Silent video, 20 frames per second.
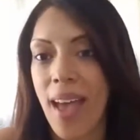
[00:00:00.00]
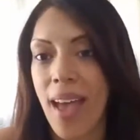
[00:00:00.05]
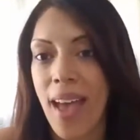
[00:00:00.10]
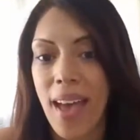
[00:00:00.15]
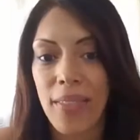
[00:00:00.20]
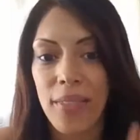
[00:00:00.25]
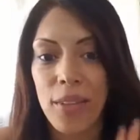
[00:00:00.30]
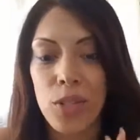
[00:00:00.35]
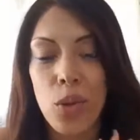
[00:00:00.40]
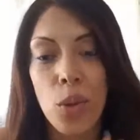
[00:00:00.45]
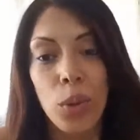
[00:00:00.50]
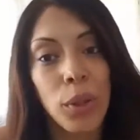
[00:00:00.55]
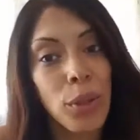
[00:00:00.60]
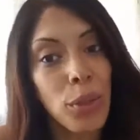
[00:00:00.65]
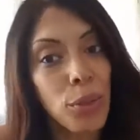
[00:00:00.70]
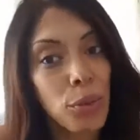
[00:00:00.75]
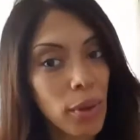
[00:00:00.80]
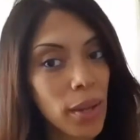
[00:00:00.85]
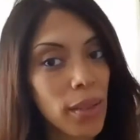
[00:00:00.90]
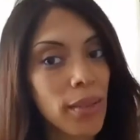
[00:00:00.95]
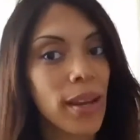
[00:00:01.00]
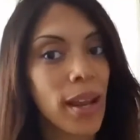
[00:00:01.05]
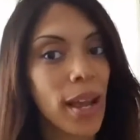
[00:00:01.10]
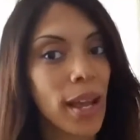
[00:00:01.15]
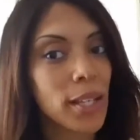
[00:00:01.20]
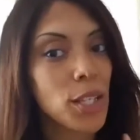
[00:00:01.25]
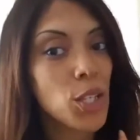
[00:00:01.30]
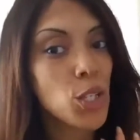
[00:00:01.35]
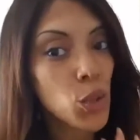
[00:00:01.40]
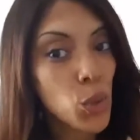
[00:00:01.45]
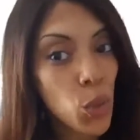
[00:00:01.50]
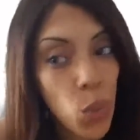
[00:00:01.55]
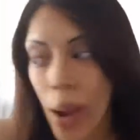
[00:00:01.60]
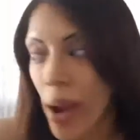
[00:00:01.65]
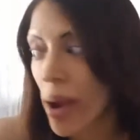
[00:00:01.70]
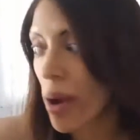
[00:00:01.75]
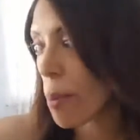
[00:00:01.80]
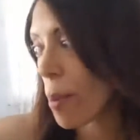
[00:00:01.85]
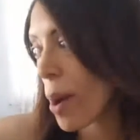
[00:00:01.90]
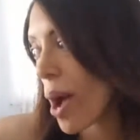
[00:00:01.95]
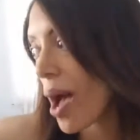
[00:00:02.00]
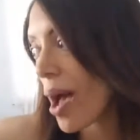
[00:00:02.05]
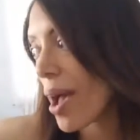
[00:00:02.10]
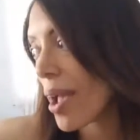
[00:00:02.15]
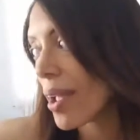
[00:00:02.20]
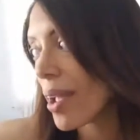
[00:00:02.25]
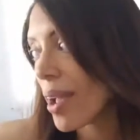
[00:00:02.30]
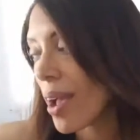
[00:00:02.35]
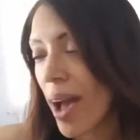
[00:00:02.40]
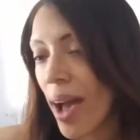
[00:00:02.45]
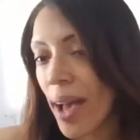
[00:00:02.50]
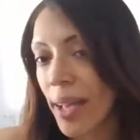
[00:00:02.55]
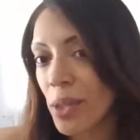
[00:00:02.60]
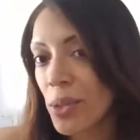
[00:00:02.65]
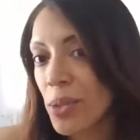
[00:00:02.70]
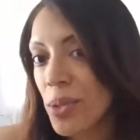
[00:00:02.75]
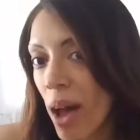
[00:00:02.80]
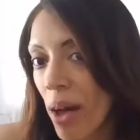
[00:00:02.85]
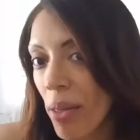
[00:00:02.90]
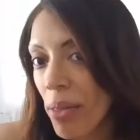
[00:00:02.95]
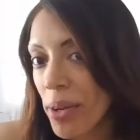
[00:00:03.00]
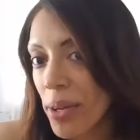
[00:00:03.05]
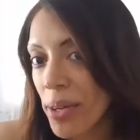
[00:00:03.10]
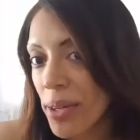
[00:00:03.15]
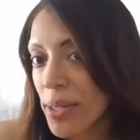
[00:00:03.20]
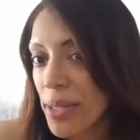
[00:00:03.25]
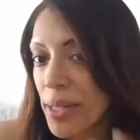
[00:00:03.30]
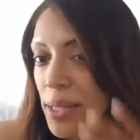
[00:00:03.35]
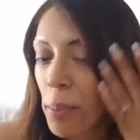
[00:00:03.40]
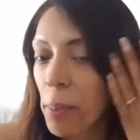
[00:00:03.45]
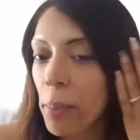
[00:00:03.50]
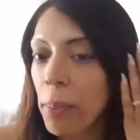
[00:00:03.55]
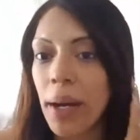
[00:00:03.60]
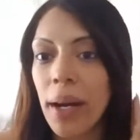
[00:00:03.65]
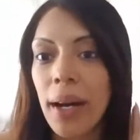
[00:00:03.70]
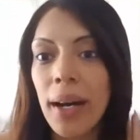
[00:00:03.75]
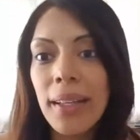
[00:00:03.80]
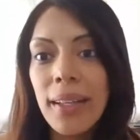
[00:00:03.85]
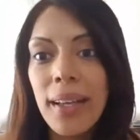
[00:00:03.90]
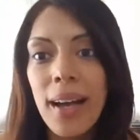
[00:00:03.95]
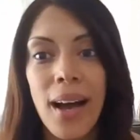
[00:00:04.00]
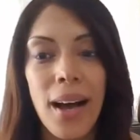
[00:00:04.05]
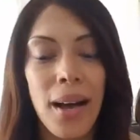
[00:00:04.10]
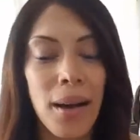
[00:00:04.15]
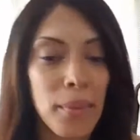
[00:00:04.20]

And there's only 3 that I swear by. I use others, but